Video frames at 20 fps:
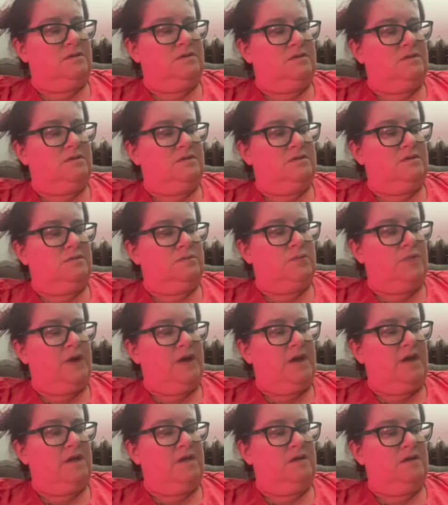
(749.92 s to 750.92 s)
to
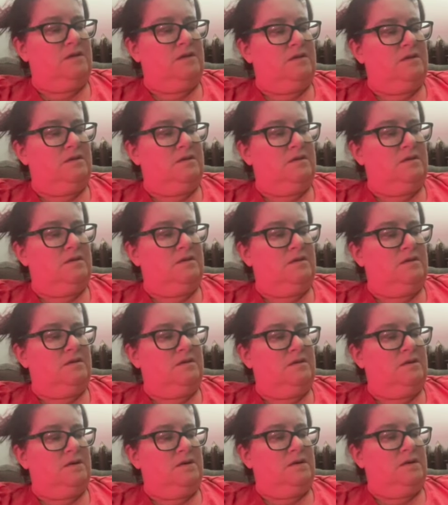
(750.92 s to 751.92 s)
wait
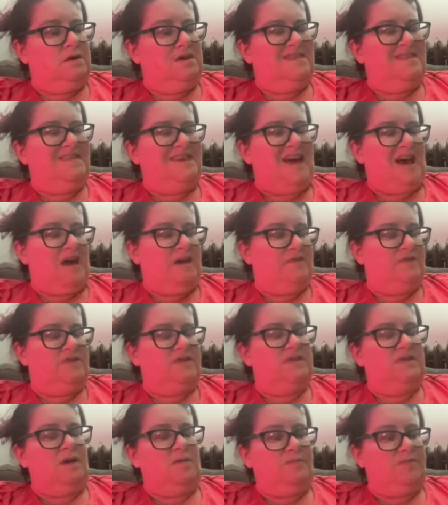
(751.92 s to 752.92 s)
to have
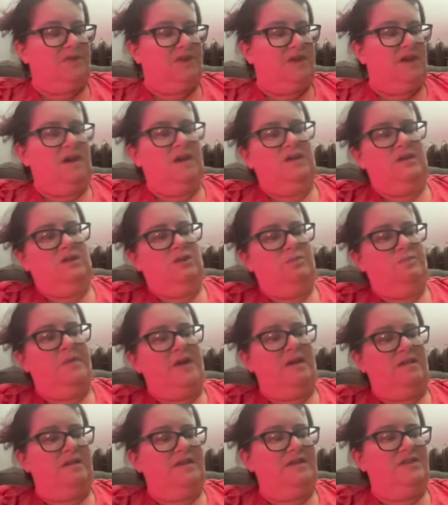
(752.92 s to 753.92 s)
something in your
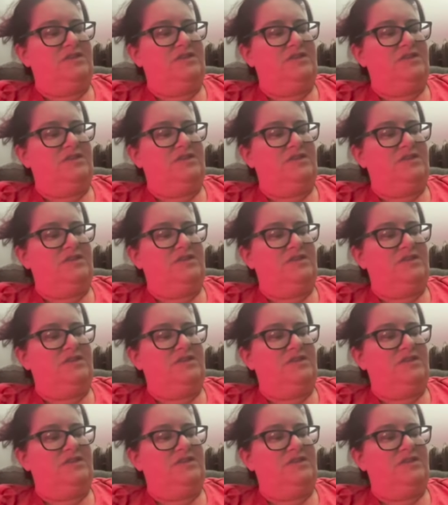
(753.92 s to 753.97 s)
belly.